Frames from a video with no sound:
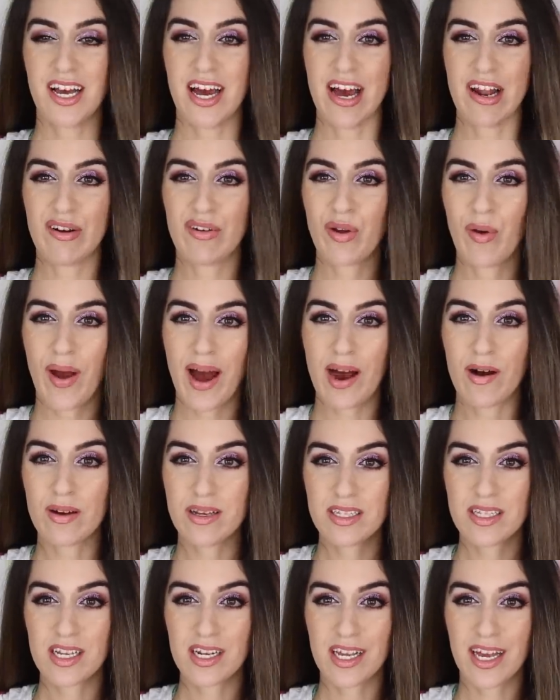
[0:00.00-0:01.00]
I don't know how
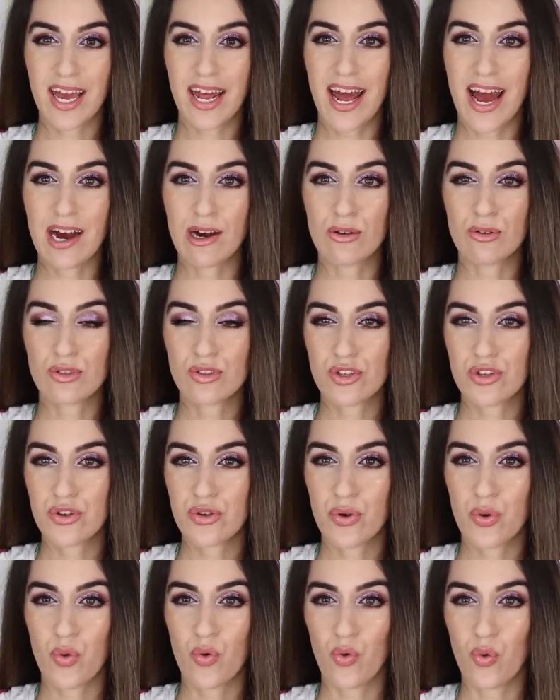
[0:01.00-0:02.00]
he's gonna get out,
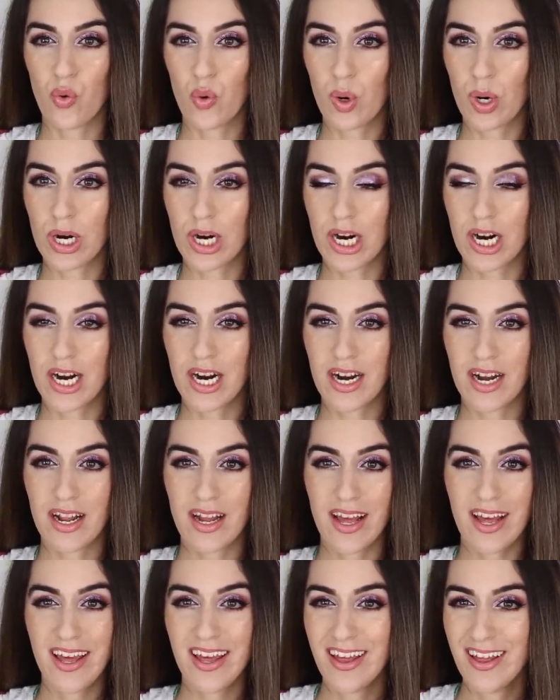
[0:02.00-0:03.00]
or
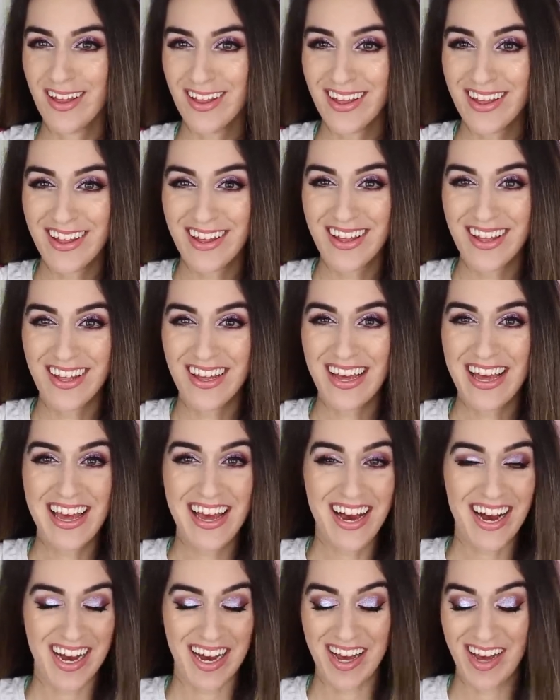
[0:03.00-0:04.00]

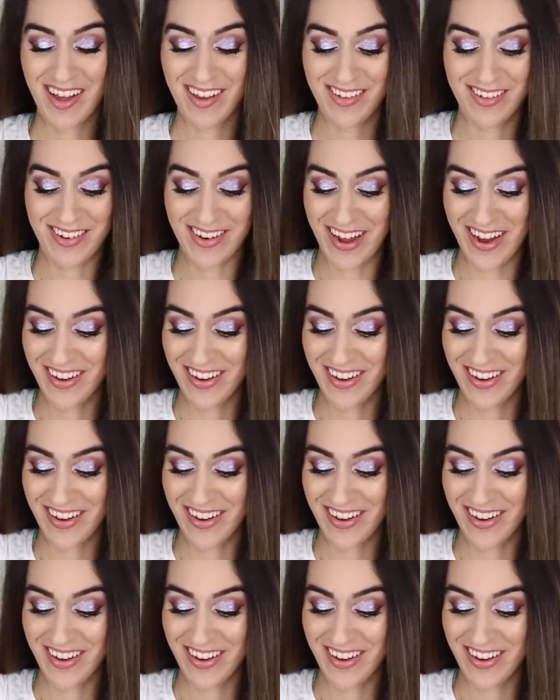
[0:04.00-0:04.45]
I don't